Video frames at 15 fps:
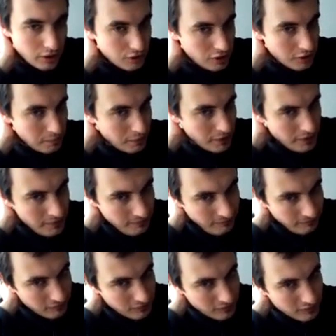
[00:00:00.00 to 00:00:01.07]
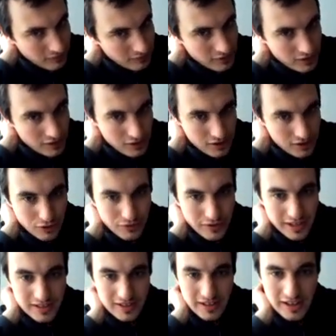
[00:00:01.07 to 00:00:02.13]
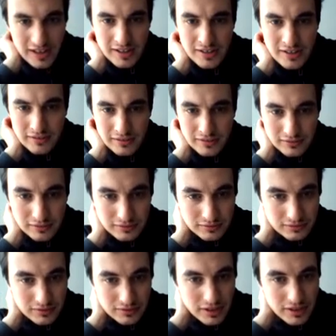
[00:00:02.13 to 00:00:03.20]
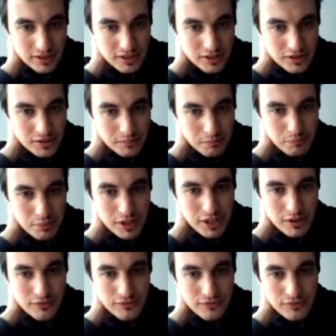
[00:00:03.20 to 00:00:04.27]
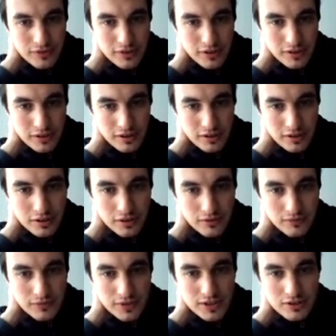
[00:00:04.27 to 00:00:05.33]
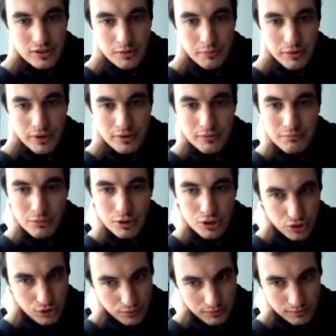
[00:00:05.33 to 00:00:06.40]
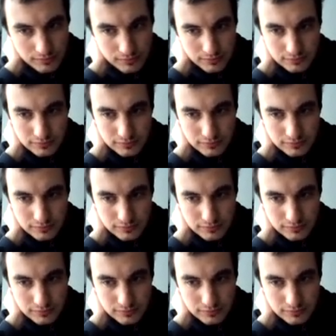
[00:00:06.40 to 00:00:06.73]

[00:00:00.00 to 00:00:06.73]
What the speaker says: a tuple such that n is p of this tuple but q.